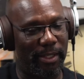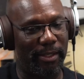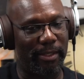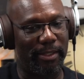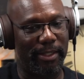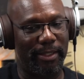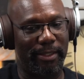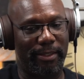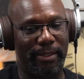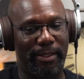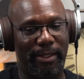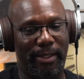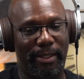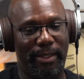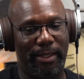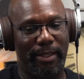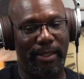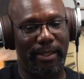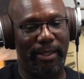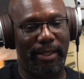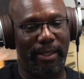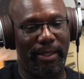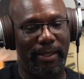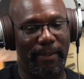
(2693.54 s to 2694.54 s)
talking.
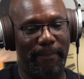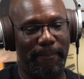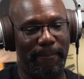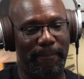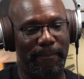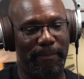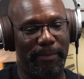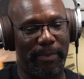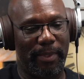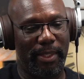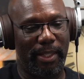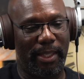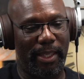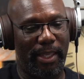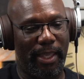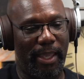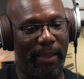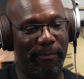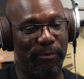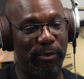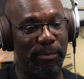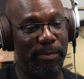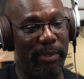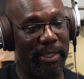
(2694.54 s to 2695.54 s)

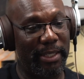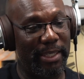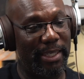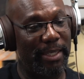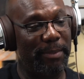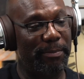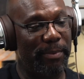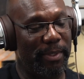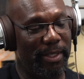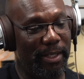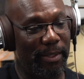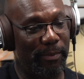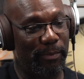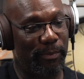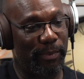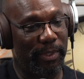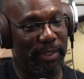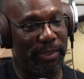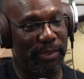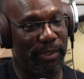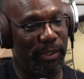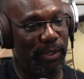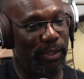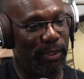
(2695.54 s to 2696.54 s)
Have you been keeping up
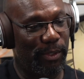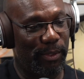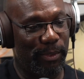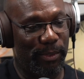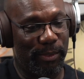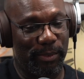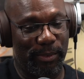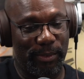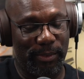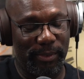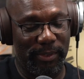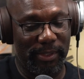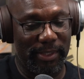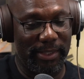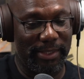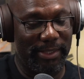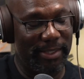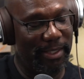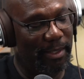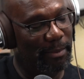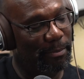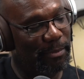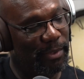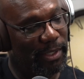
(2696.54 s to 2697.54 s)
with the whole
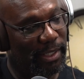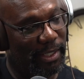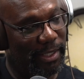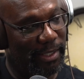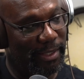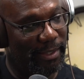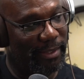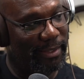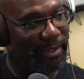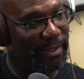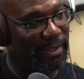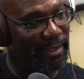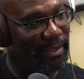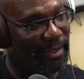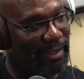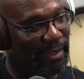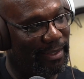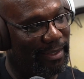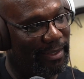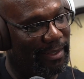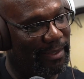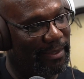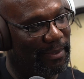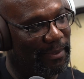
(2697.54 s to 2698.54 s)
Timbaland,
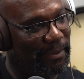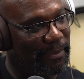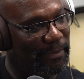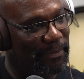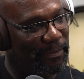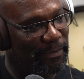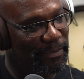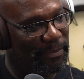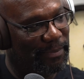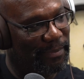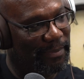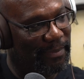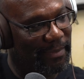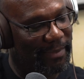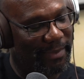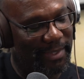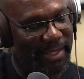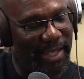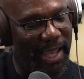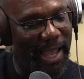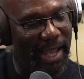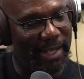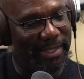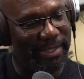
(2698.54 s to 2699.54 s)

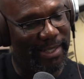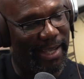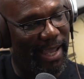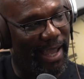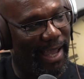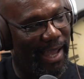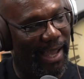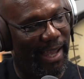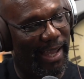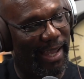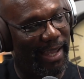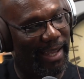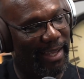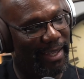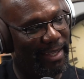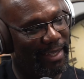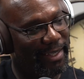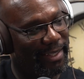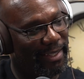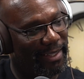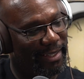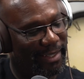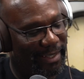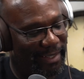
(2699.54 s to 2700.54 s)

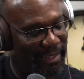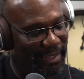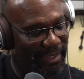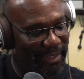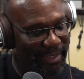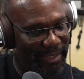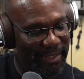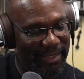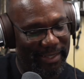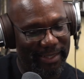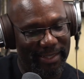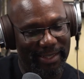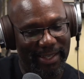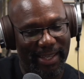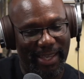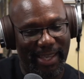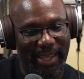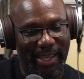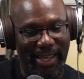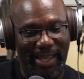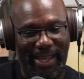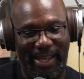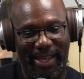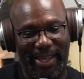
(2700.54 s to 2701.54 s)
TaTa,
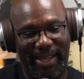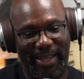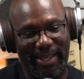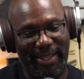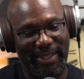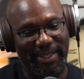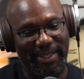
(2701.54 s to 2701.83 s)
AI?